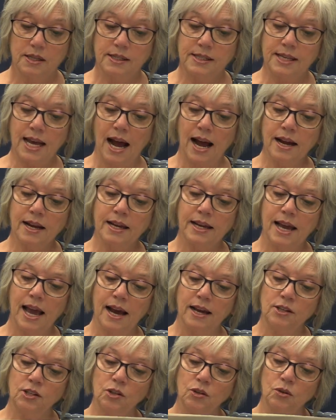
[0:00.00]
Zach
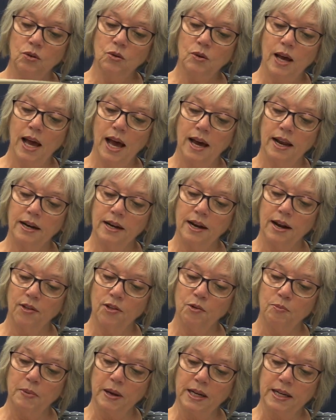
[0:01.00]
Yando had
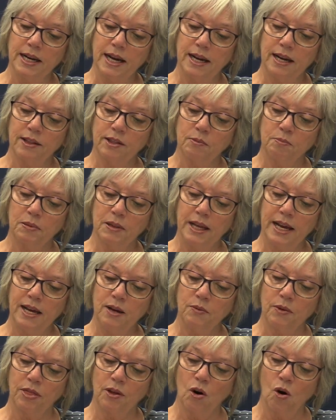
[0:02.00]
another big night at the
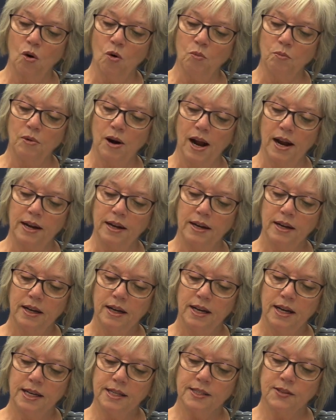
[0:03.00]
plate with a home run
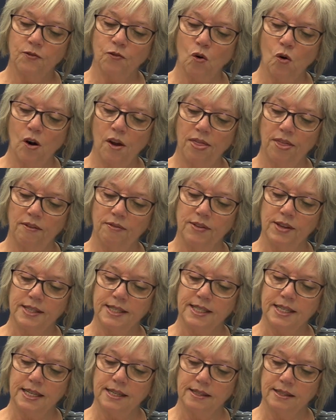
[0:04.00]
his fourth of the
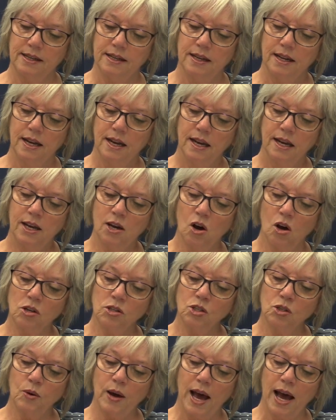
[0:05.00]
season. He
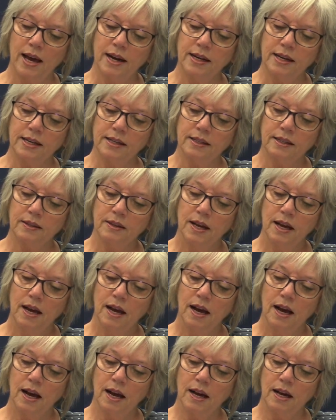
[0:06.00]
also added a,
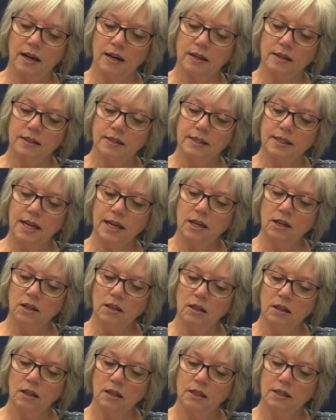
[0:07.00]
a
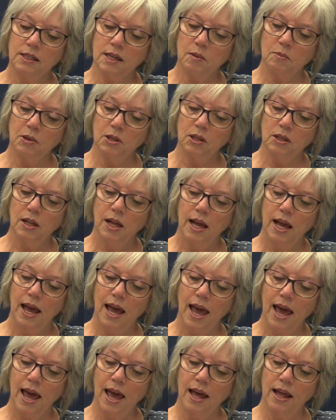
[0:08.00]
single, double,
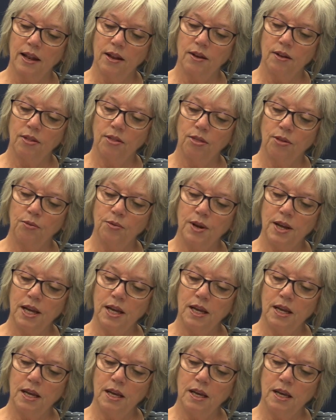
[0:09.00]
and
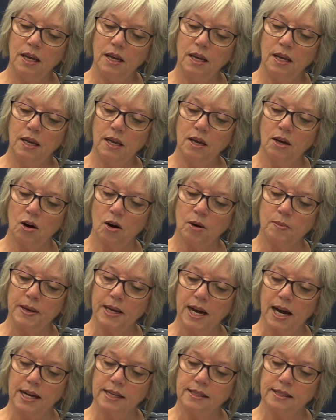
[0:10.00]
three
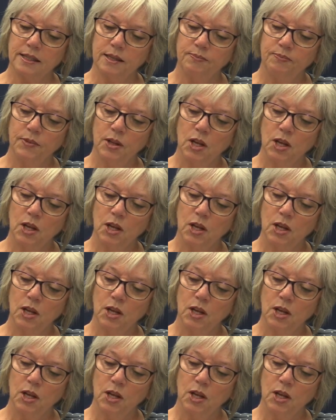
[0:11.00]
RBIs.